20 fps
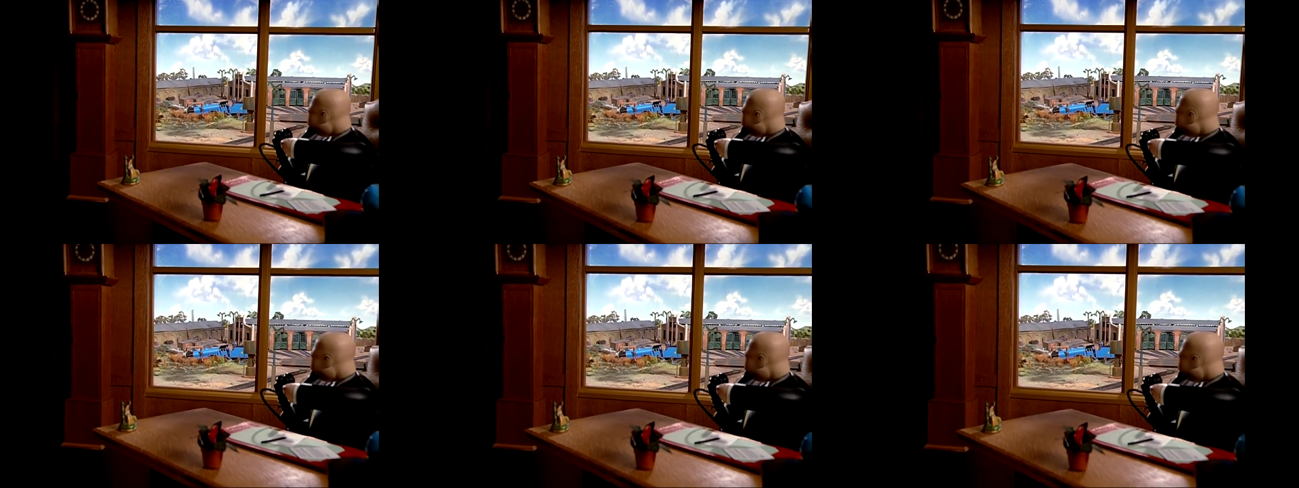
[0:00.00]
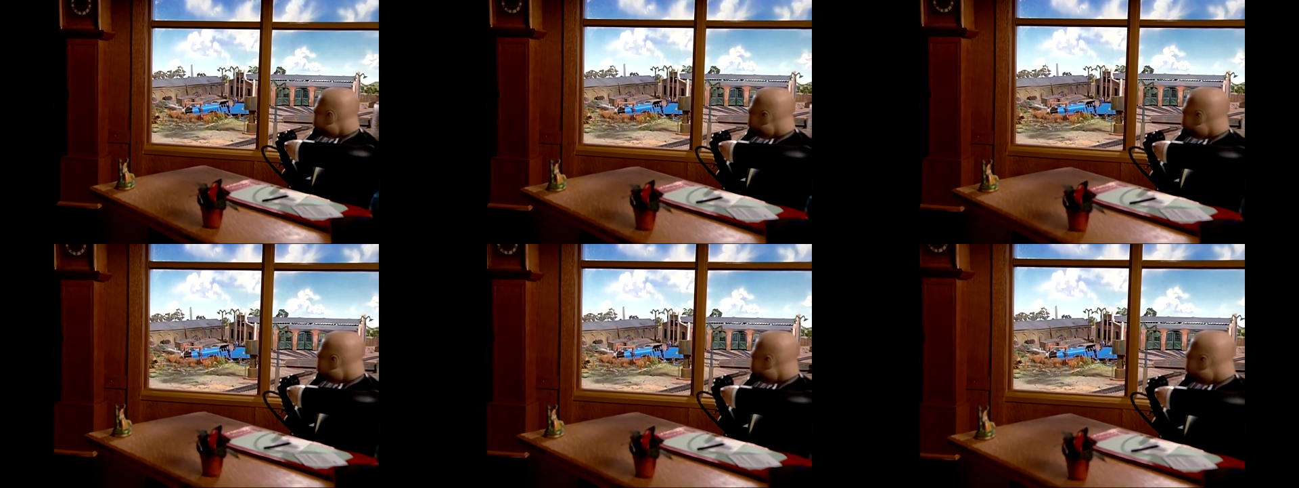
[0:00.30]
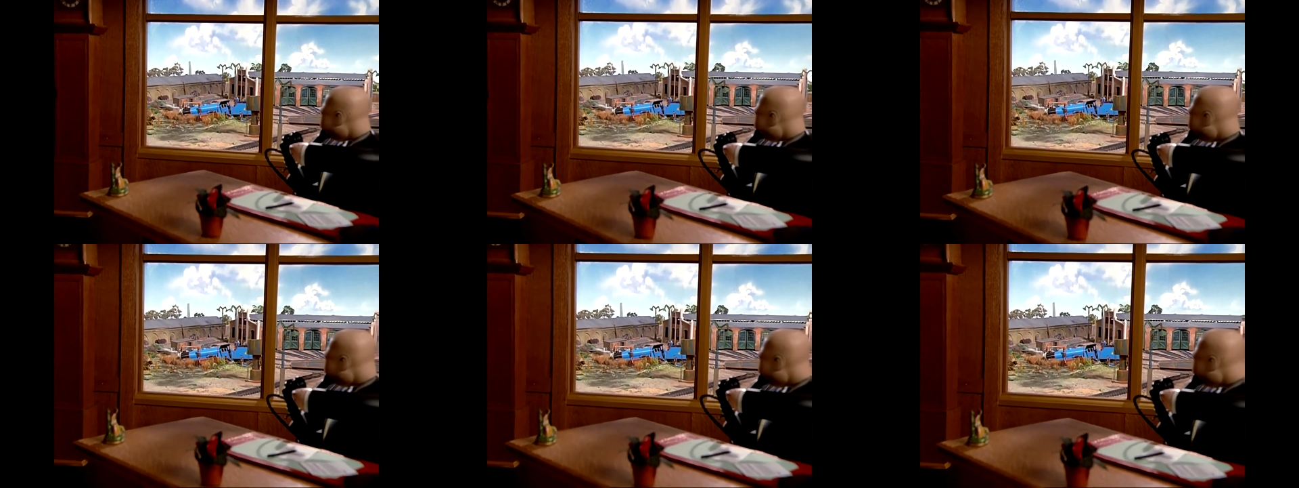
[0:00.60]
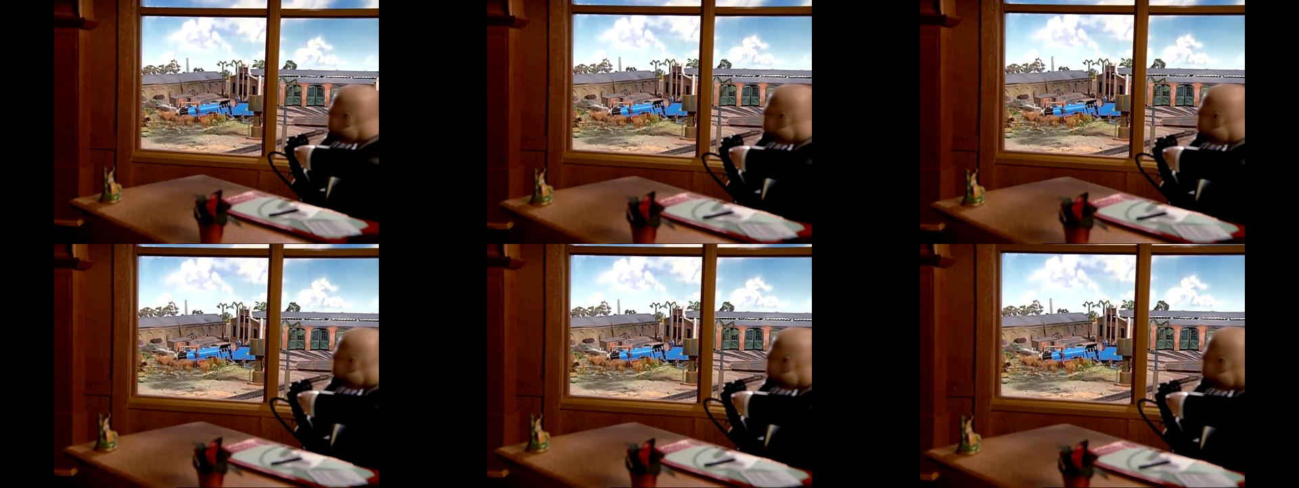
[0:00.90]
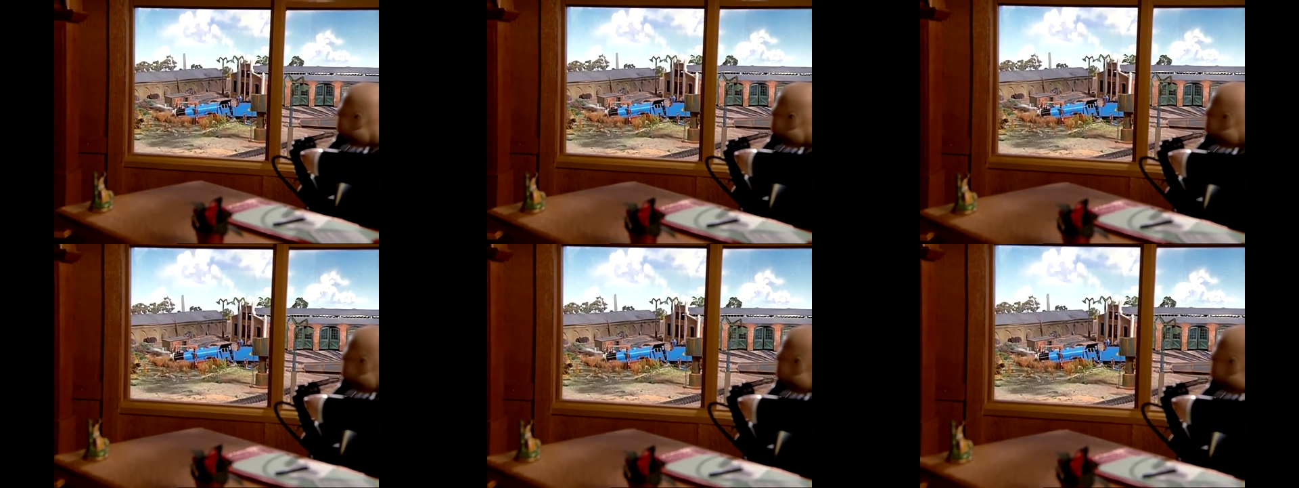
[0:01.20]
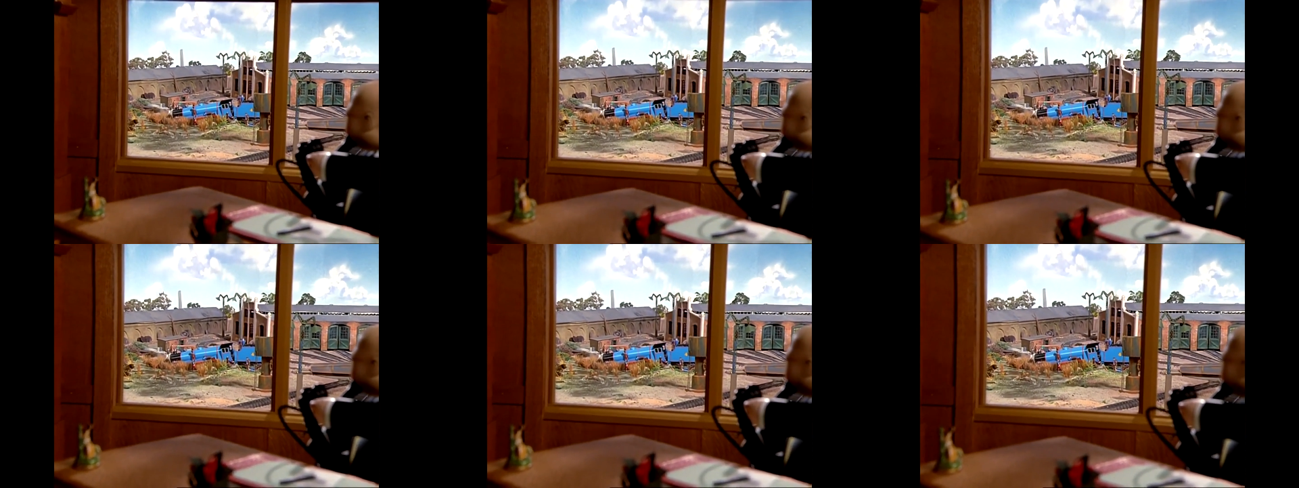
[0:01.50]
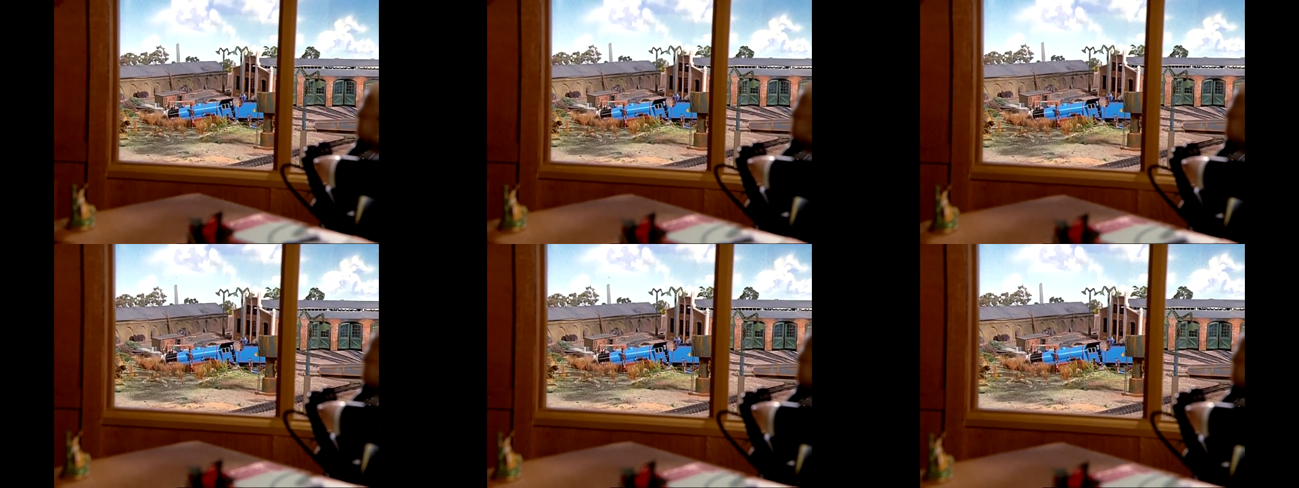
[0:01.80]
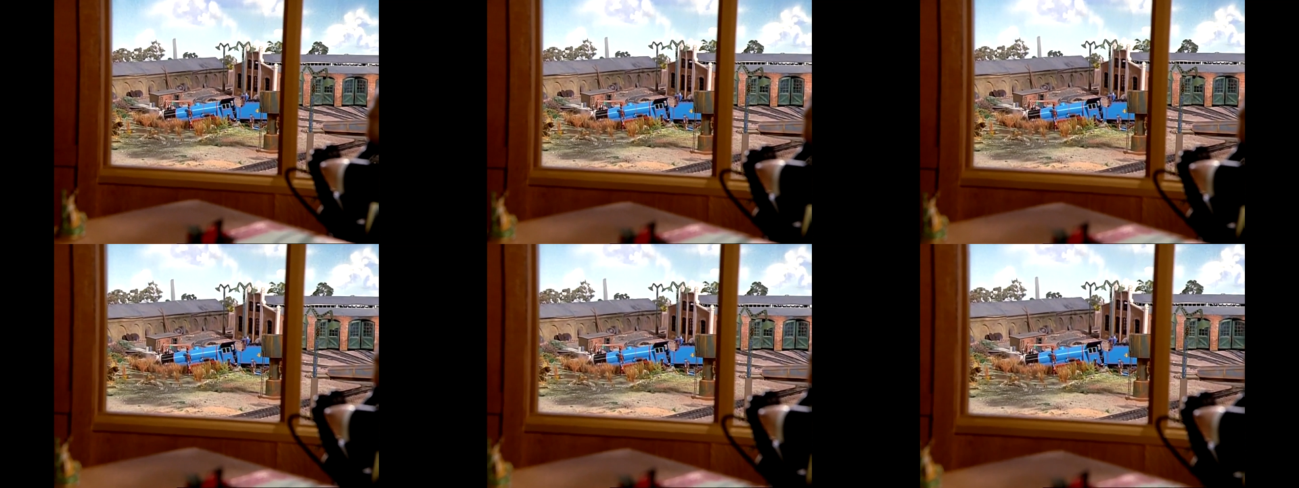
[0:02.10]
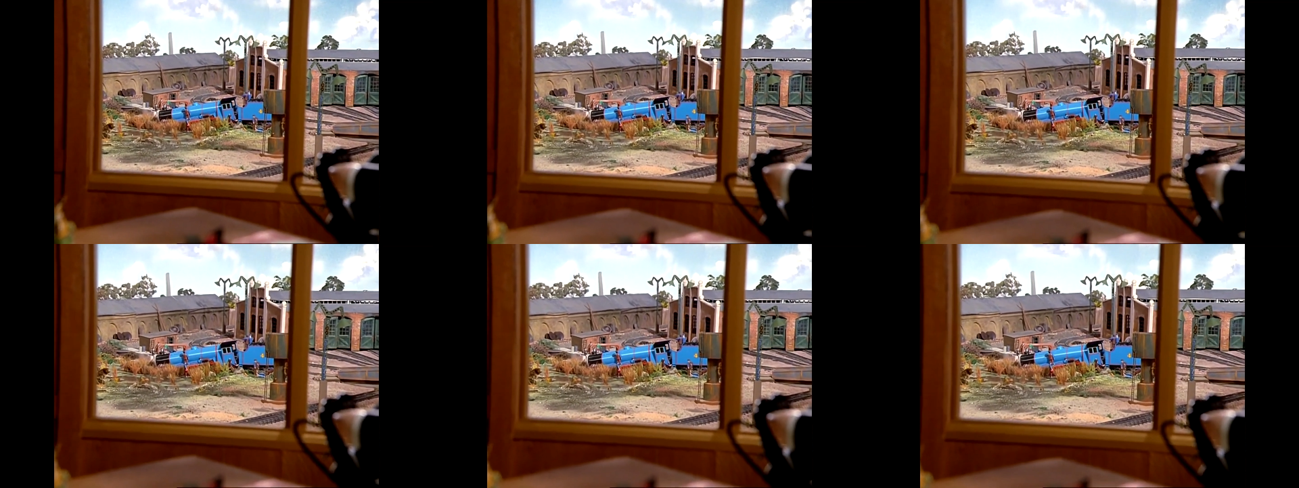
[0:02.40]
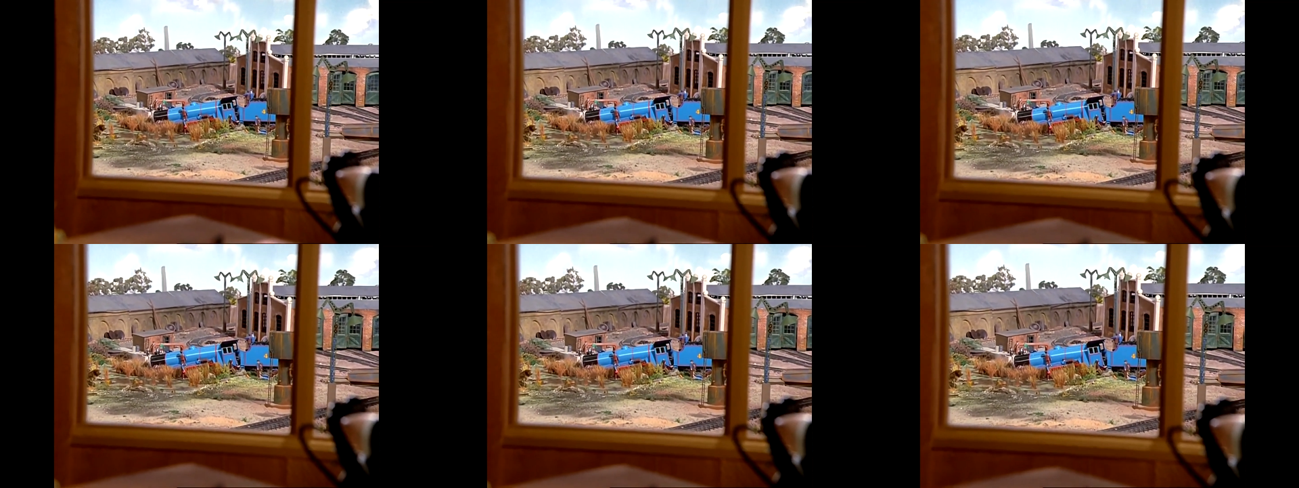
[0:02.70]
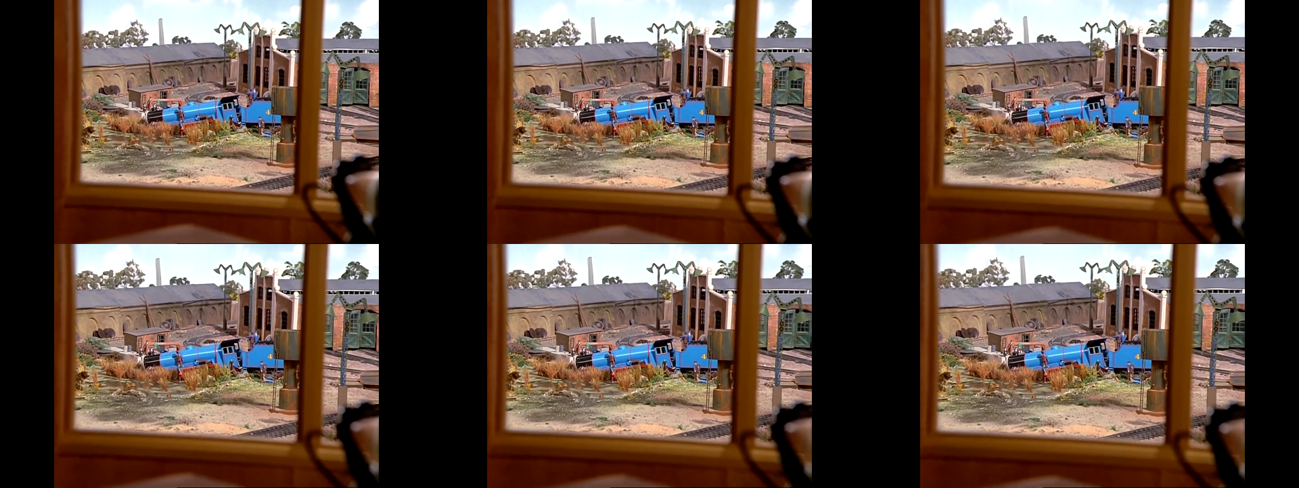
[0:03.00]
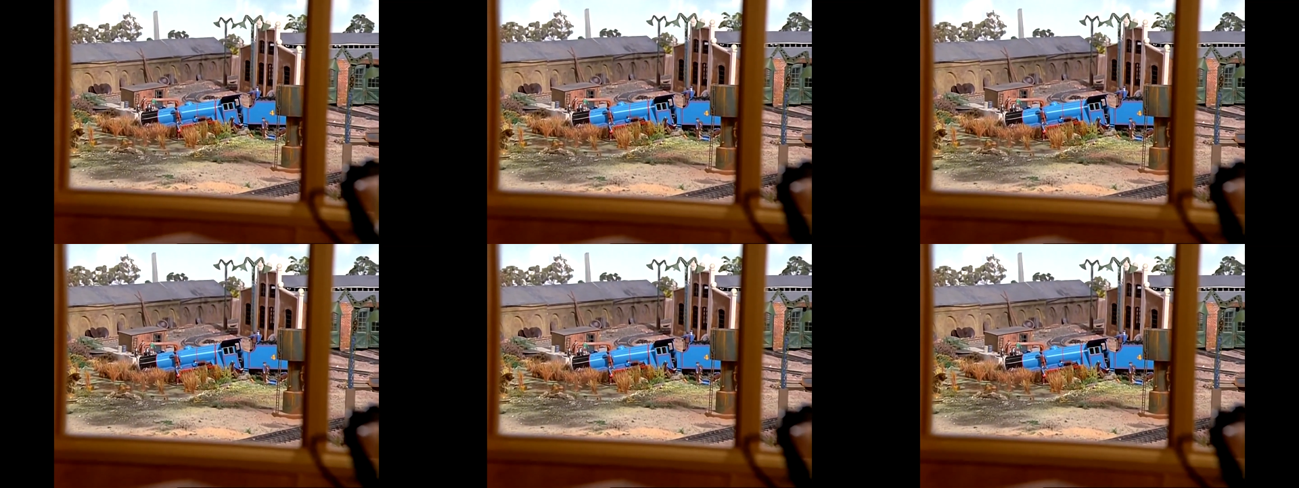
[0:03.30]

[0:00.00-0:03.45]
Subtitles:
[unreadable: no face in view]